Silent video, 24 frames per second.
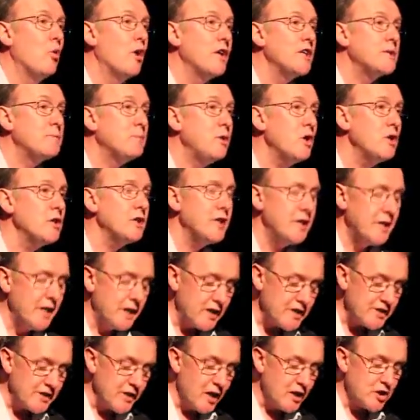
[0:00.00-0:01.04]
What is plucked, I
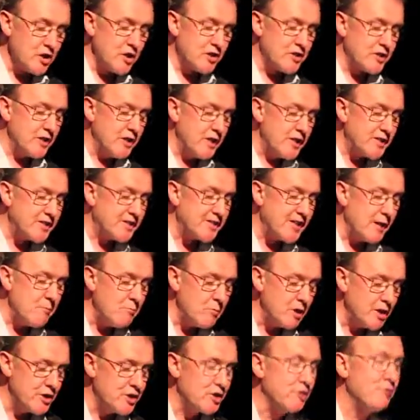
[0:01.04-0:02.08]
think, is not just an
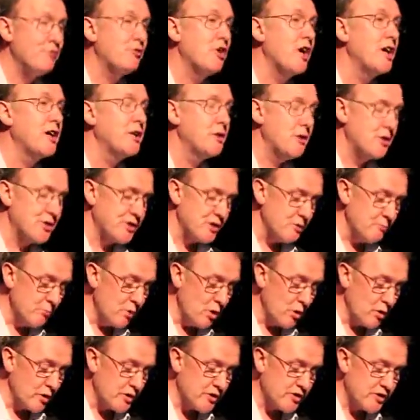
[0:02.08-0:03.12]
assemblage of writers
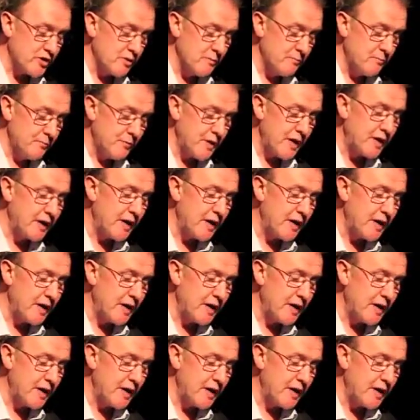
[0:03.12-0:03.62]
and books,